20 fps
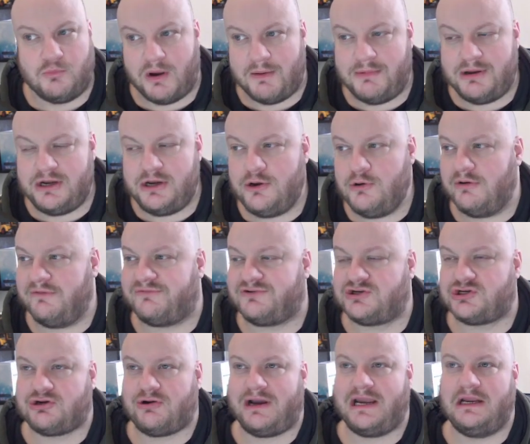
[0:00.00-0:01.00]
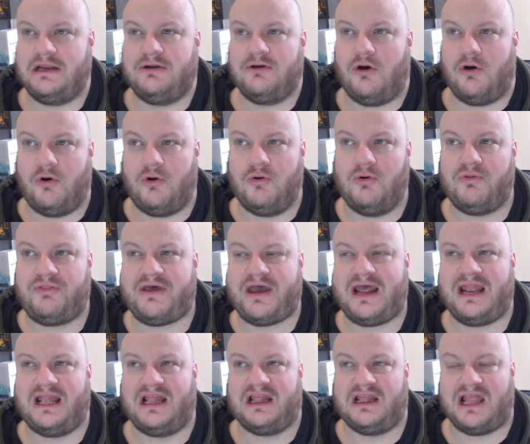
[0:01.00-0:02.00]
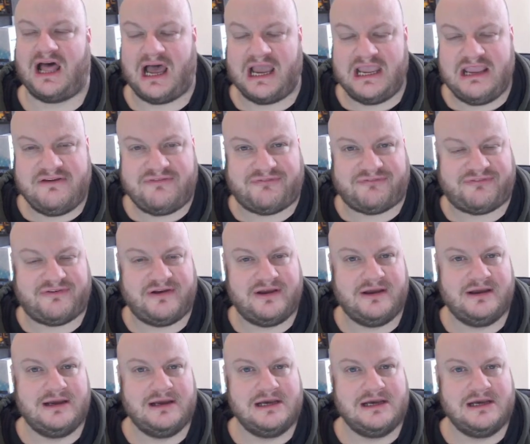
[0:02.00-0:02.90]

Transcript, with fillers: Women who have trained all their life